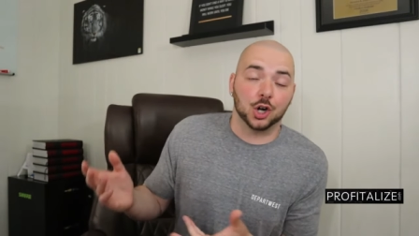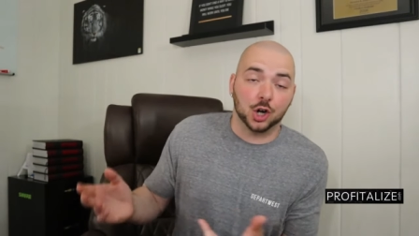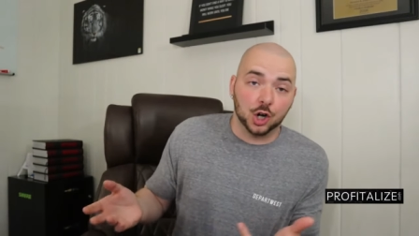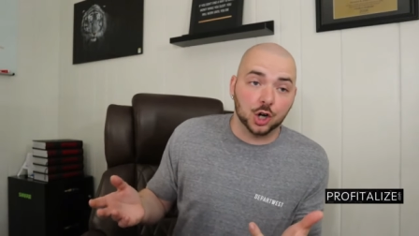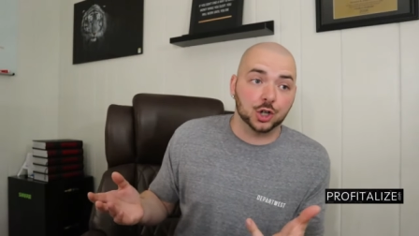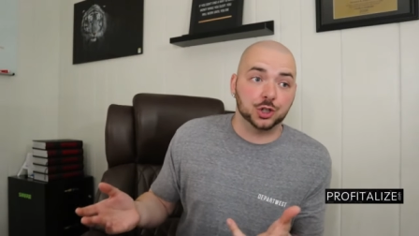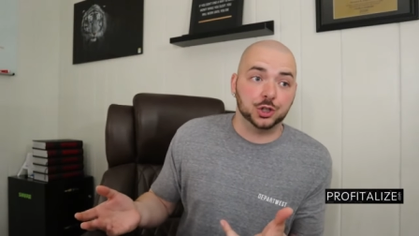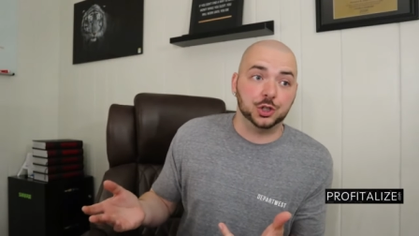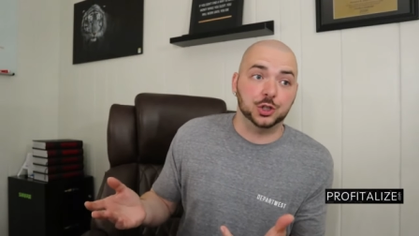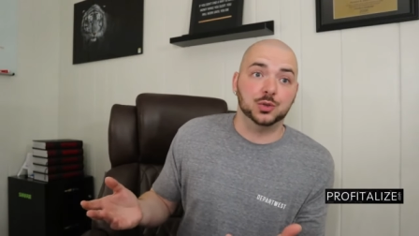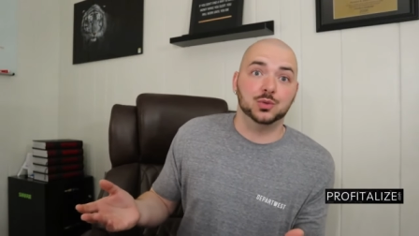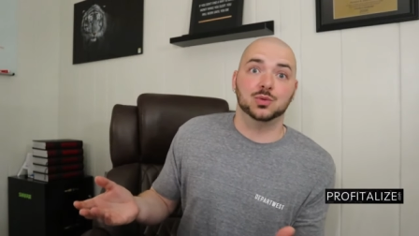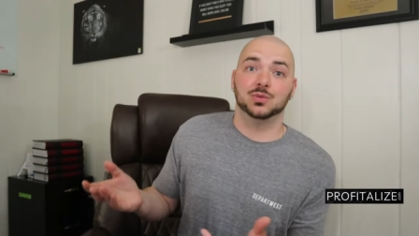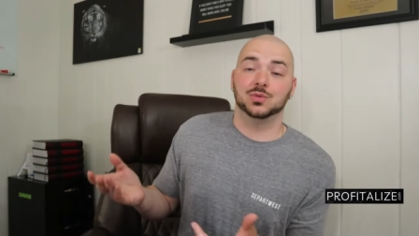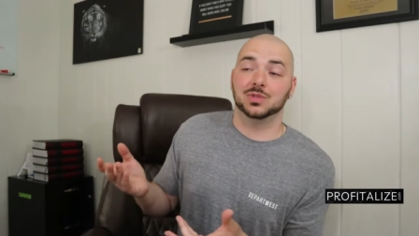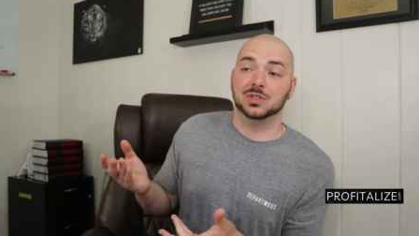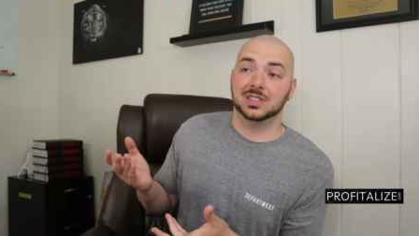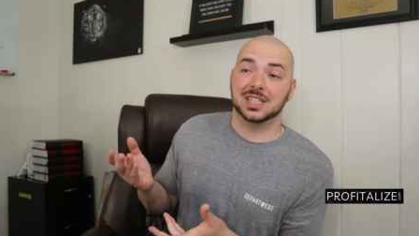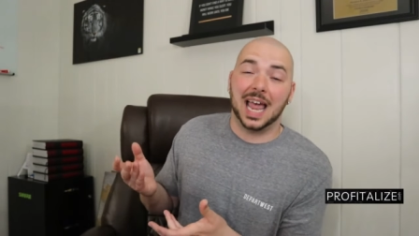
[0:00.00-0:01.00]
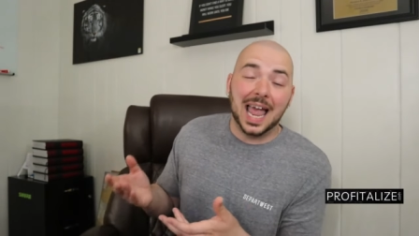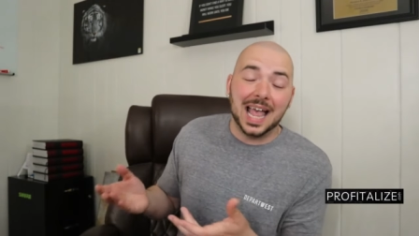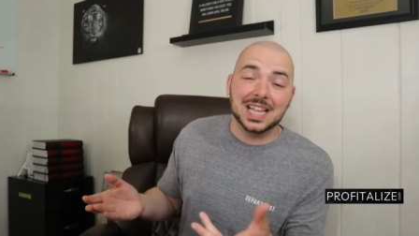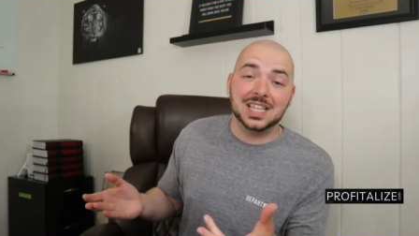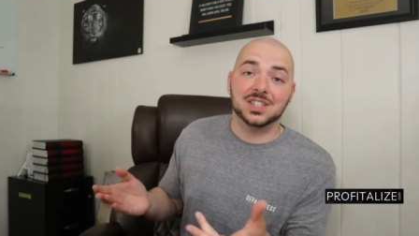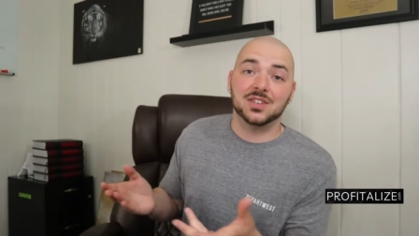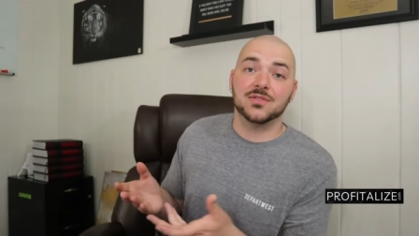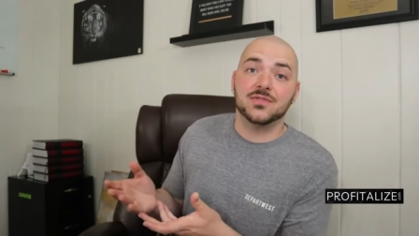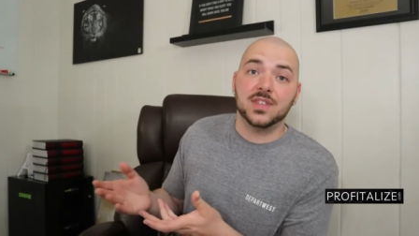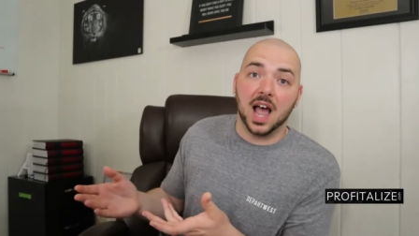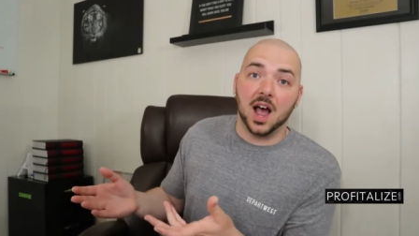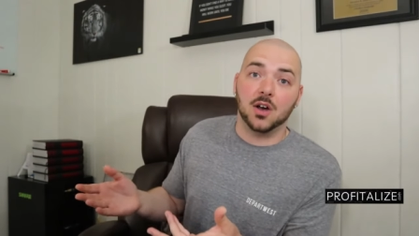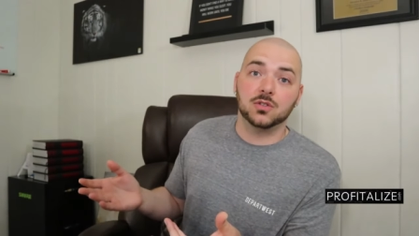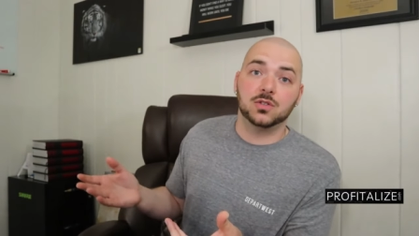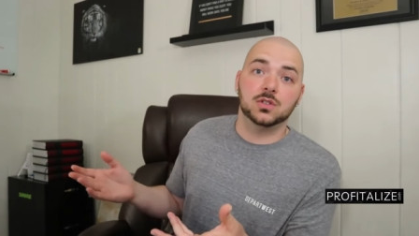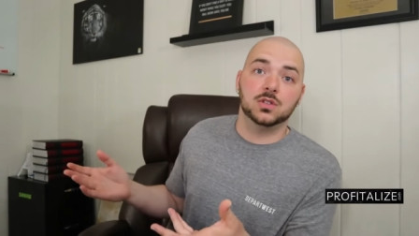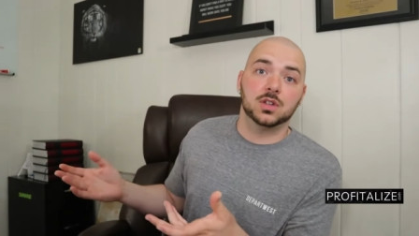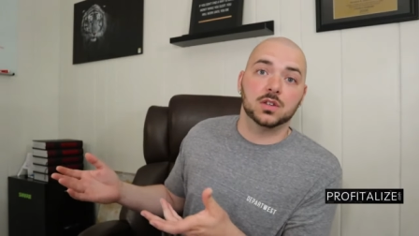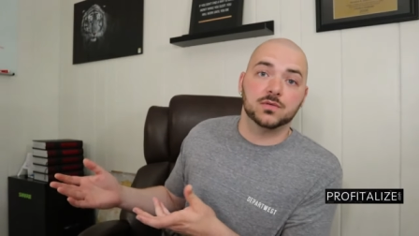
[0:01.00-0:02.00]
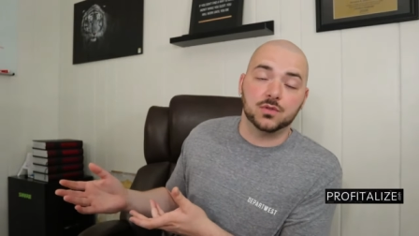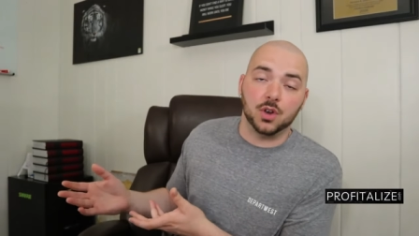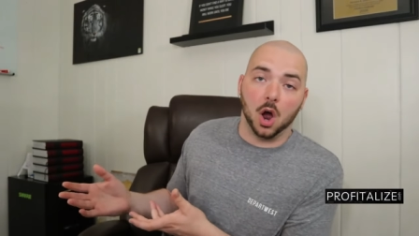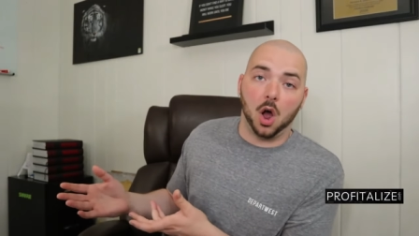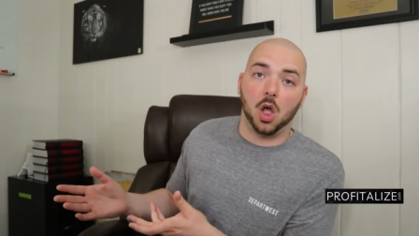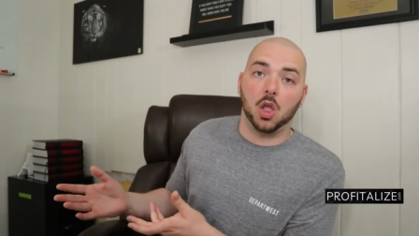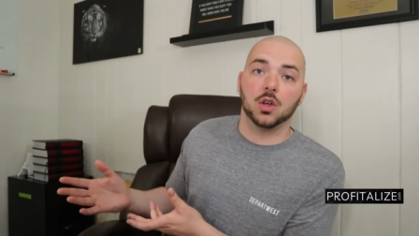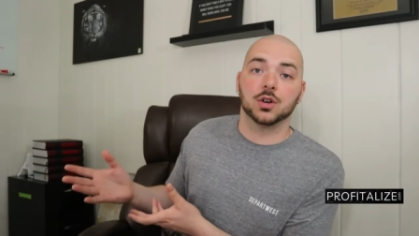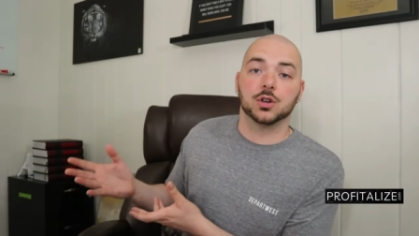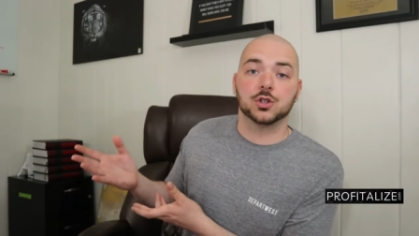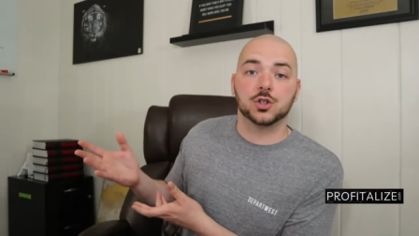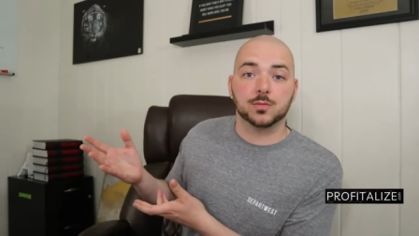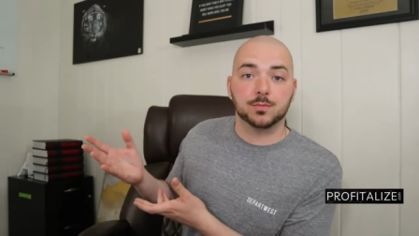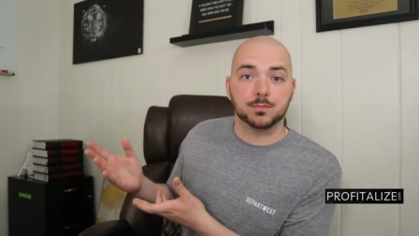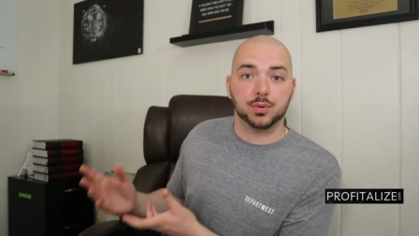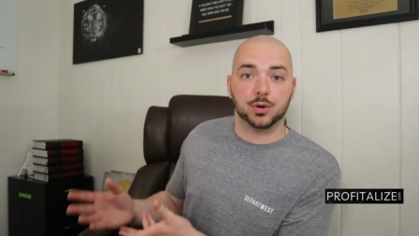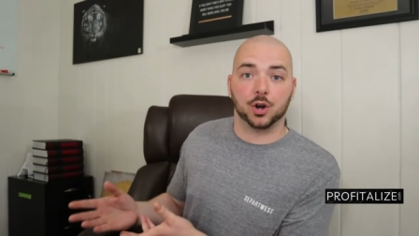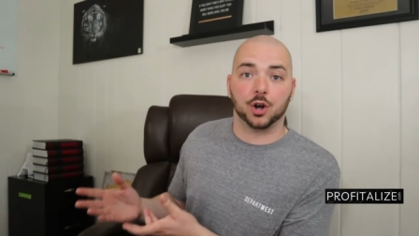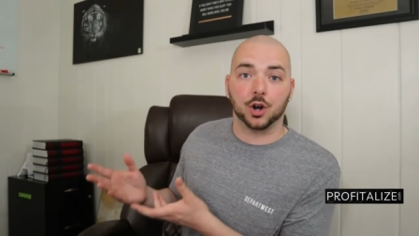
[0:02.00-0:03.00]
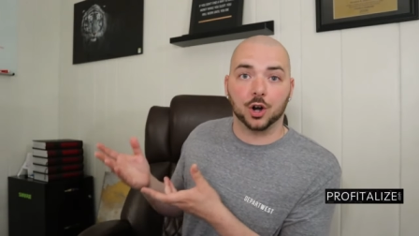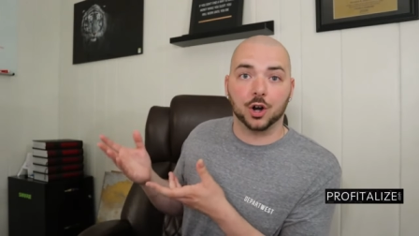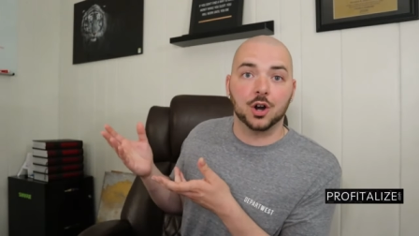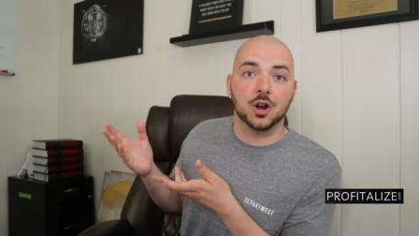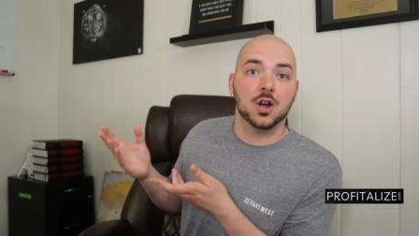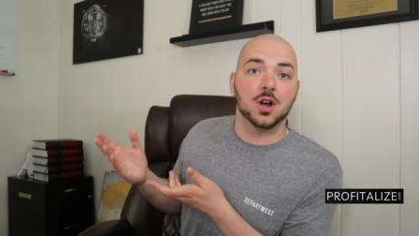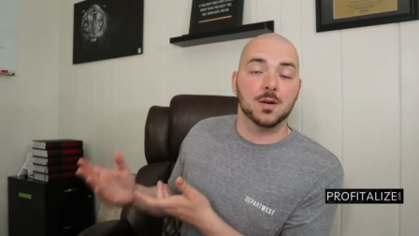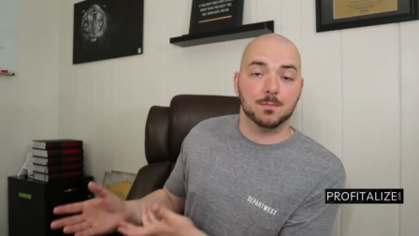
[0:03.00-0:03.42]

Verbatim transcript: earn you tens of thousands of dollars per